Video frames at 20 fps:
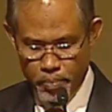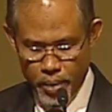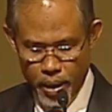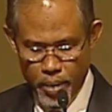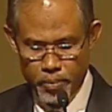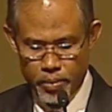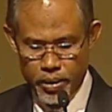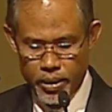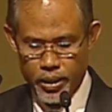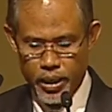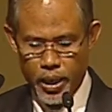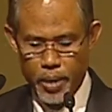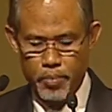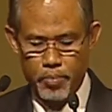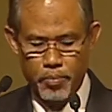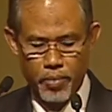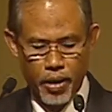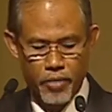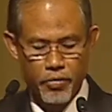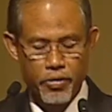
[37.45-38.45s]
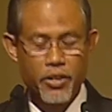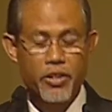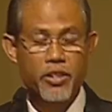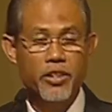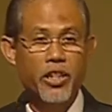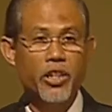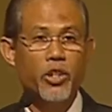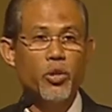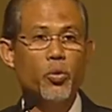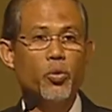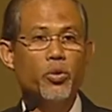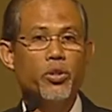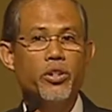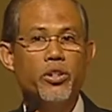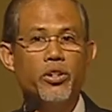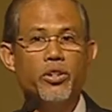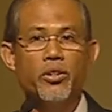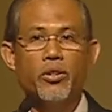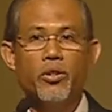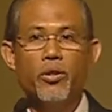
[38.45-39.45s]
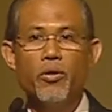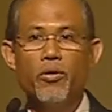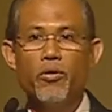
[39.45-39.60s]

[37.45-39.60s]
public and private stakeholders